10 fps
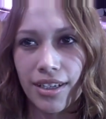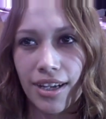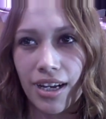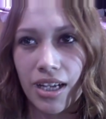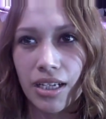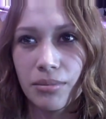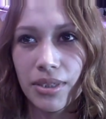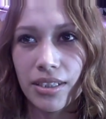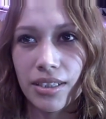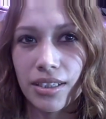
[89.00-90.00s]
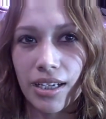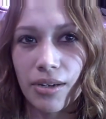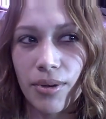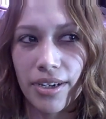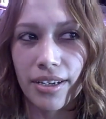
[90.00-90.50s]

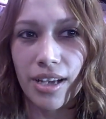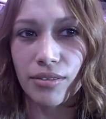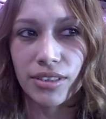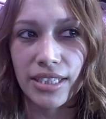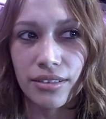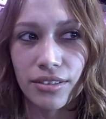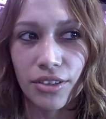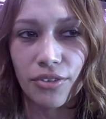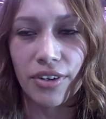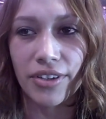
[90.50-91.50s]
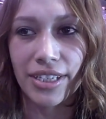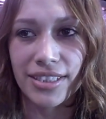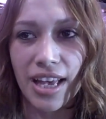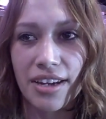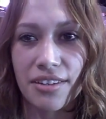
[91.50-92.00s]
I was very
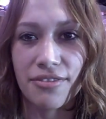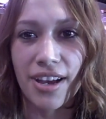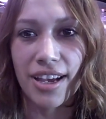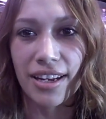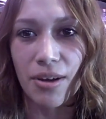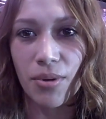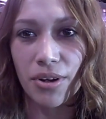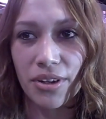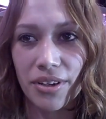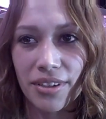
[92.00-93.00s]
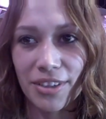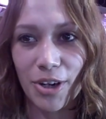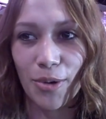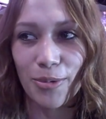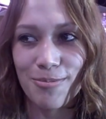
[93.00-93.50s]
excited to fight, and I wanted to
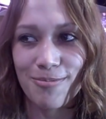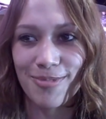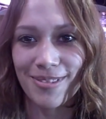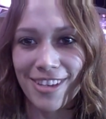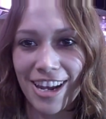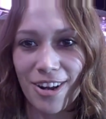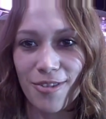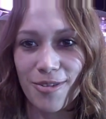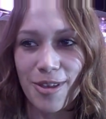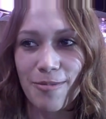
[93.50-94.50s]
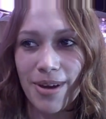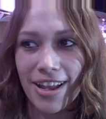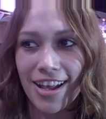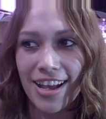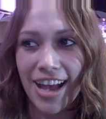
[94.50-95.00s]
get it over with,
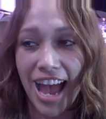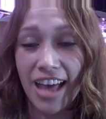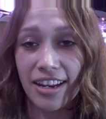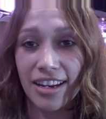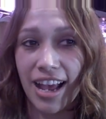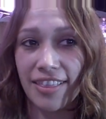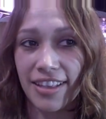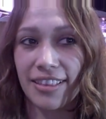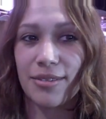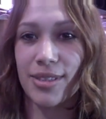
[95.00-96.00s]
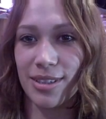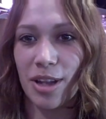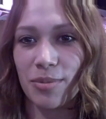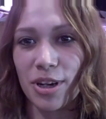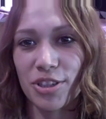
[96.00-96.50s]
but I think there was a
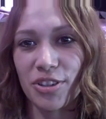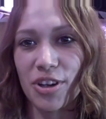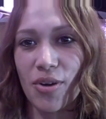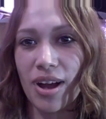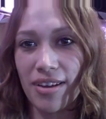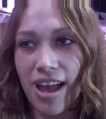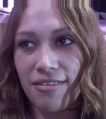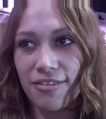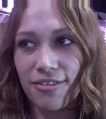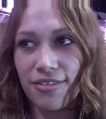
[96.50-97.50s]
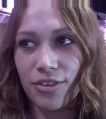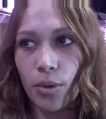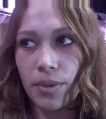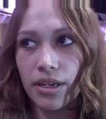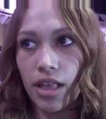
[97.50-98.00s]
lot of pressure. A
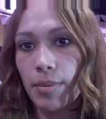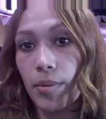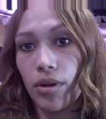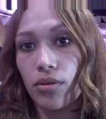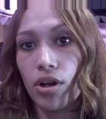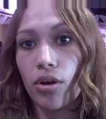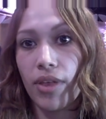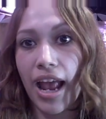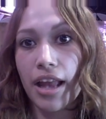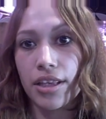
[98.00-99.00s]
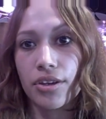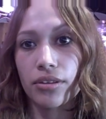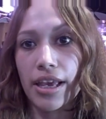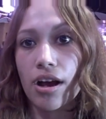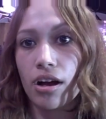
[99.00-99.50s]
lot of people don't know that I had a
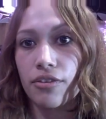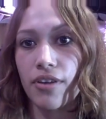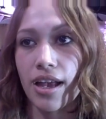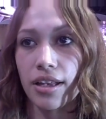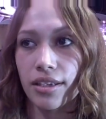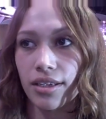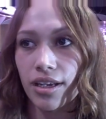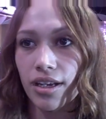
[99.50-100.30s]
year layoff, and